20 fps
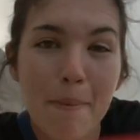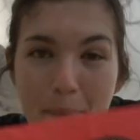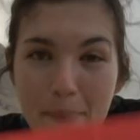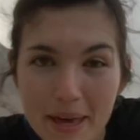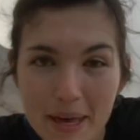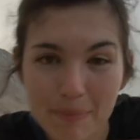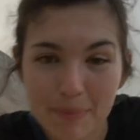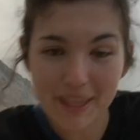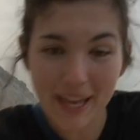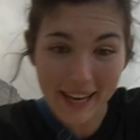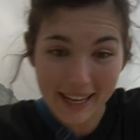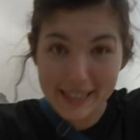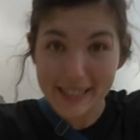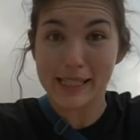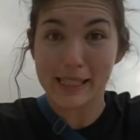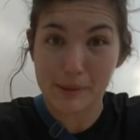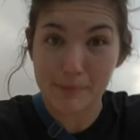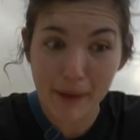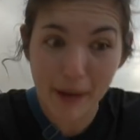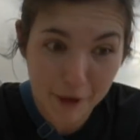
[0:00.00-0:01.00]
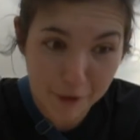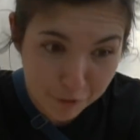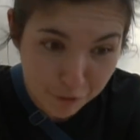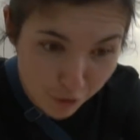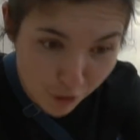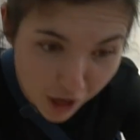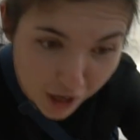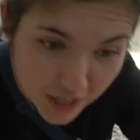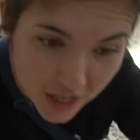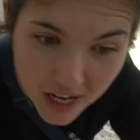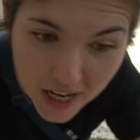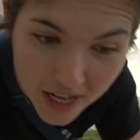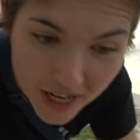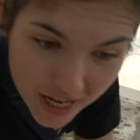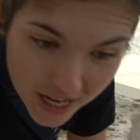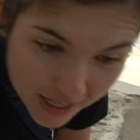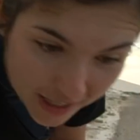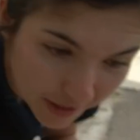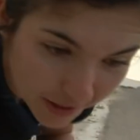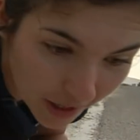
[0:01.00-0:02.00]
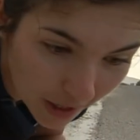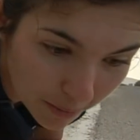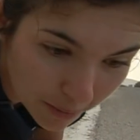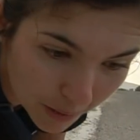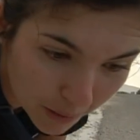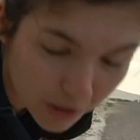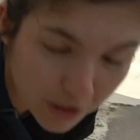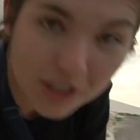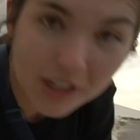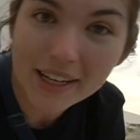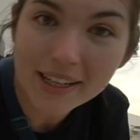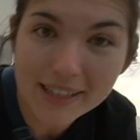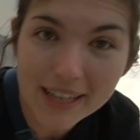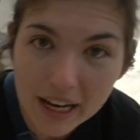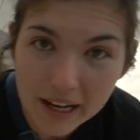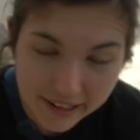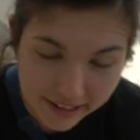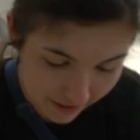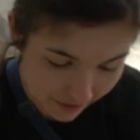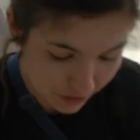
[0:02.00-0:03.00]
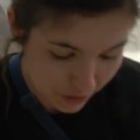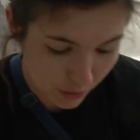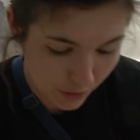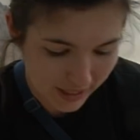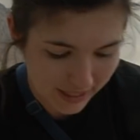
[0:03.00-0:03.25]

bib, that is my runner number, which I now have to